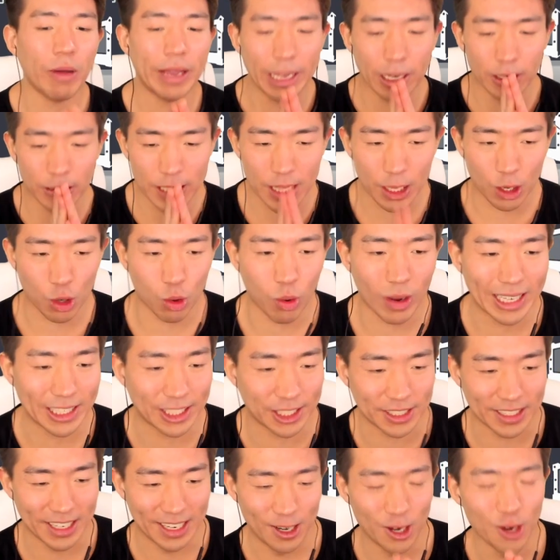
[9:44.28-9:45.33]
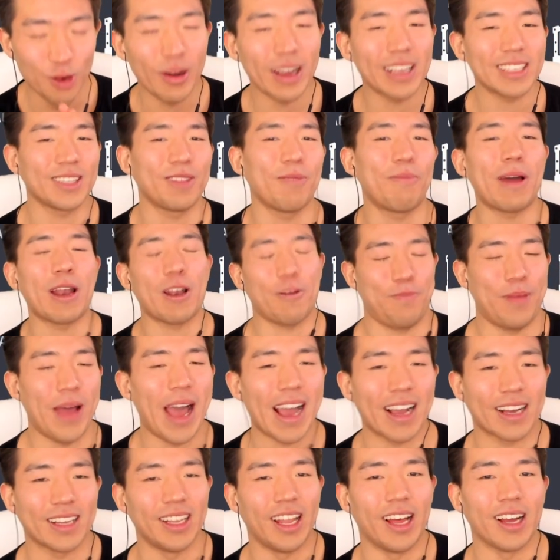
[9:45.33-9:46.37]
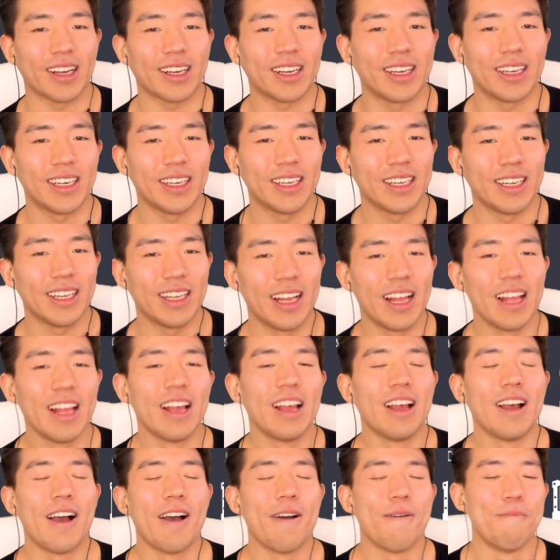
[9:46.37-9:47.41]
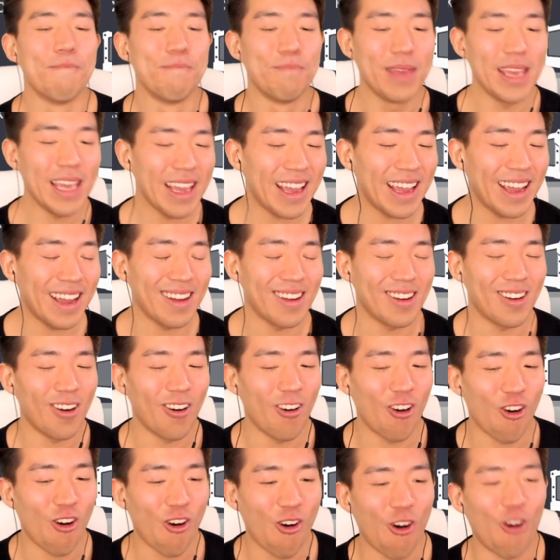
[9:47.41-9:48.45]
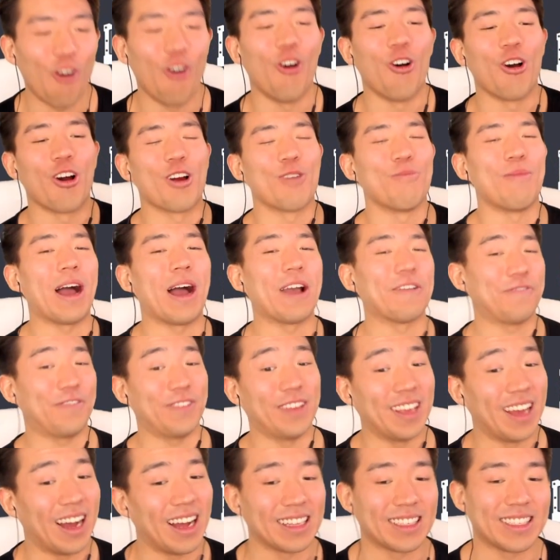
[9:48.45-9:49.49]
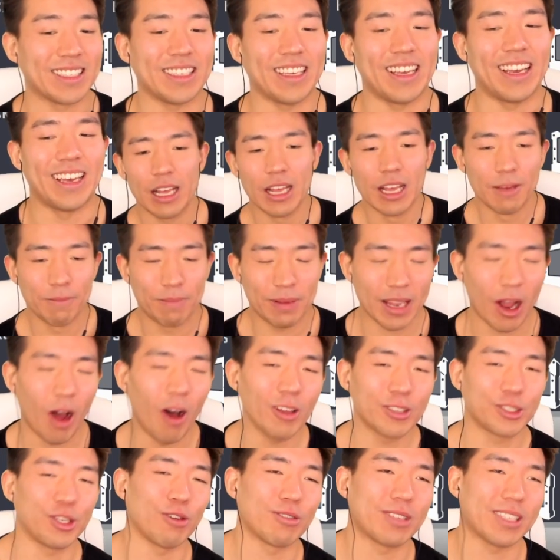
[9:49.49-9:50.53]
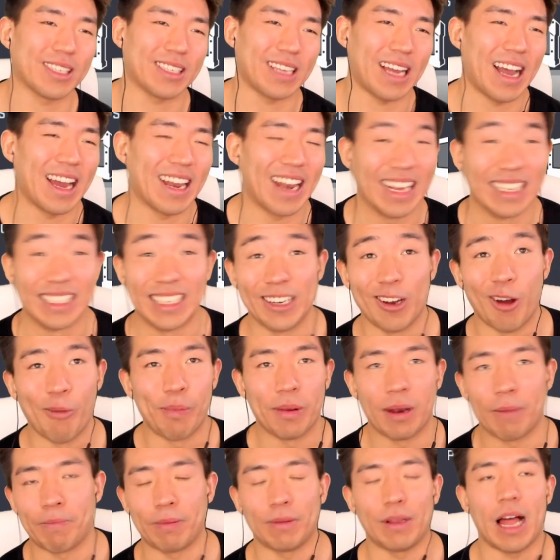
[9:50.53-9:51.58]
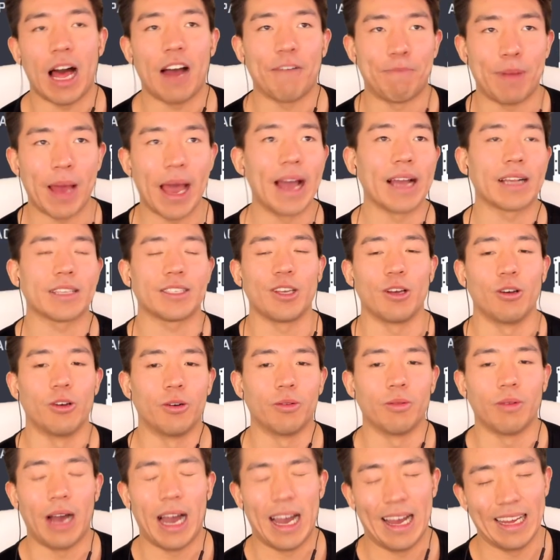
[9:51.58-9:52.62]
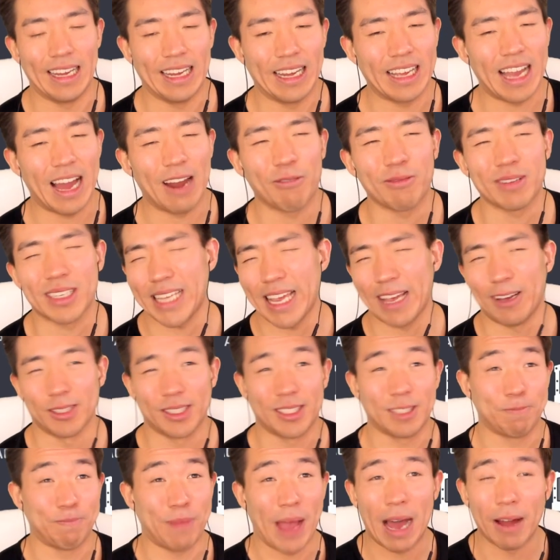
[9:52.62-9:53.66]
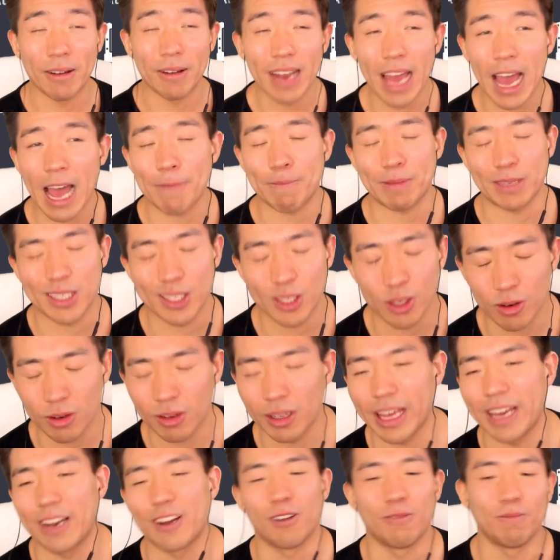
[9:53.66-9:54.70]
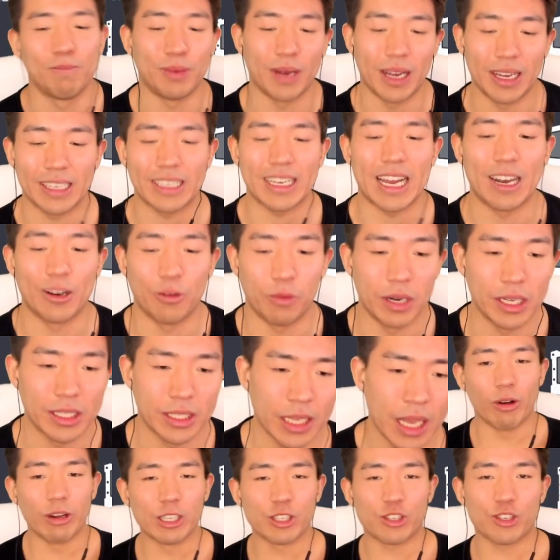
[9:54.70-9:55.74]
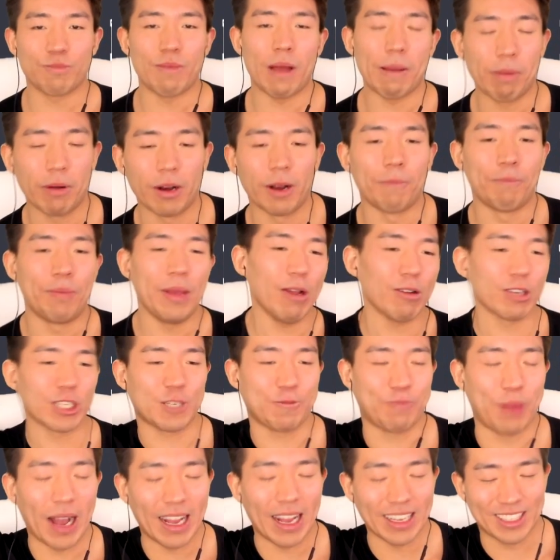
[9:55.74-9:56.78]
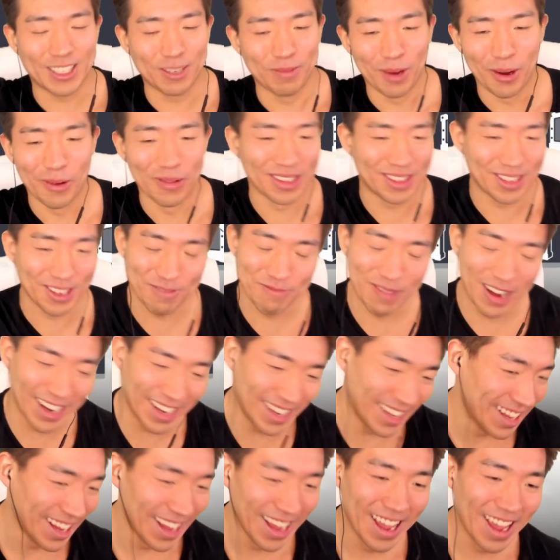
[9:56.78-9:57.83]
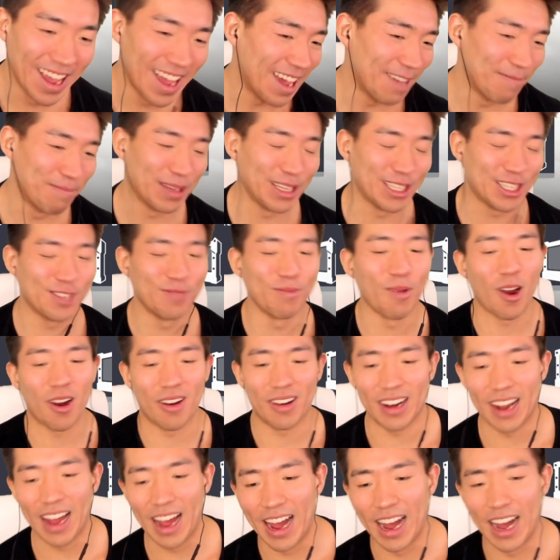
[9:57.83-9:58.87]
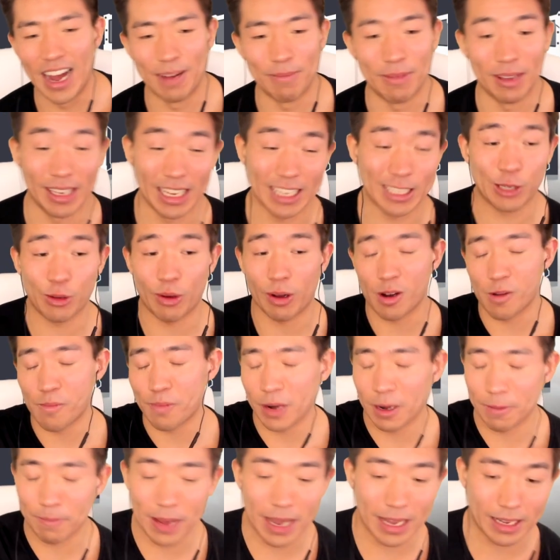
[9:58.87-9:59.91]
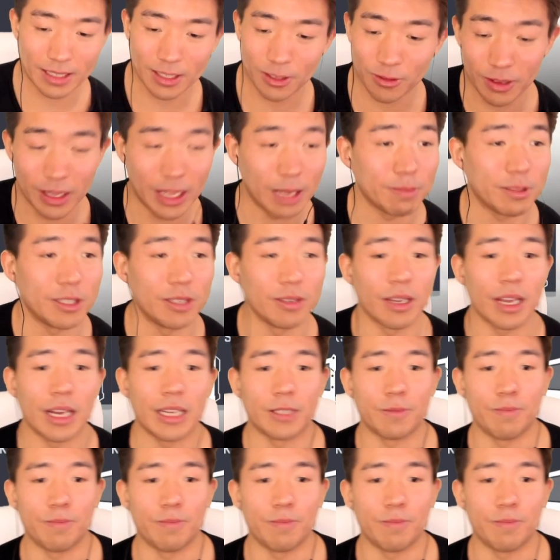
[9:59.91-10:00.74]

here's the question. Who has the better pack luck? Me or my fiance? But all jokes aside, I did open up a lot of packs, so I don't want to say it was bound to happen sooner or later, but kind of was. Please remember to be responsible with your money and be smart. Unless you want to open up packs. It's really up to you guys,